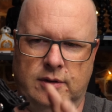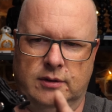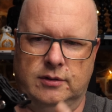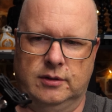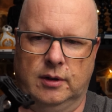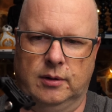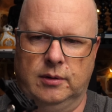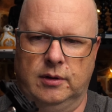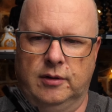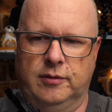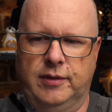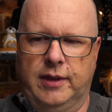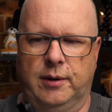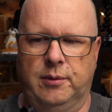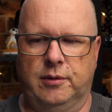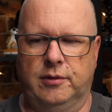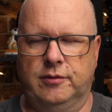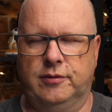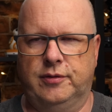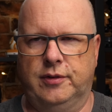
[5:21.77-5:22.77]
So I love that
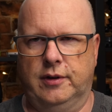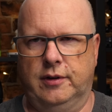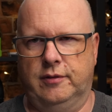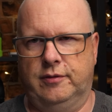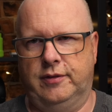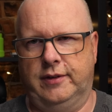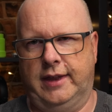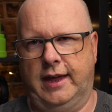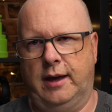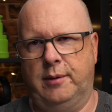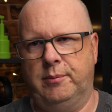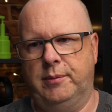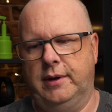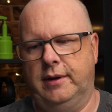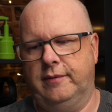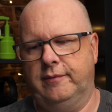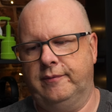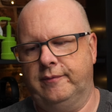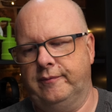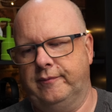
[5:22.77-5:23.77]
one for that
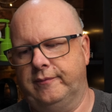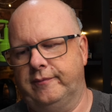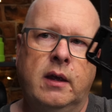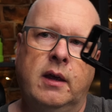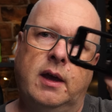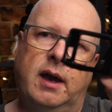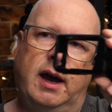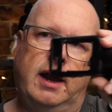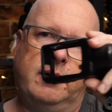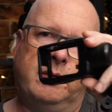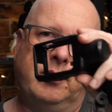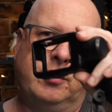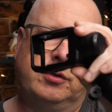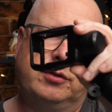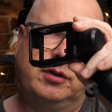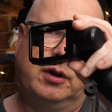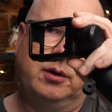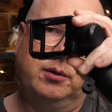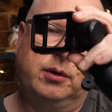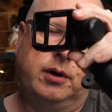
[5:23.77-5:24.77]
bit. And I've
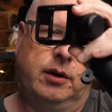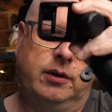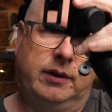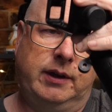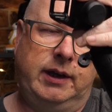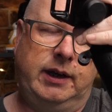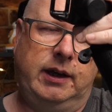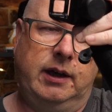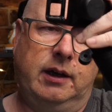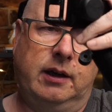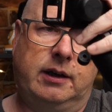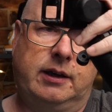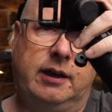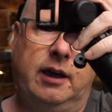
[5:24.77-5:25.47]
also got the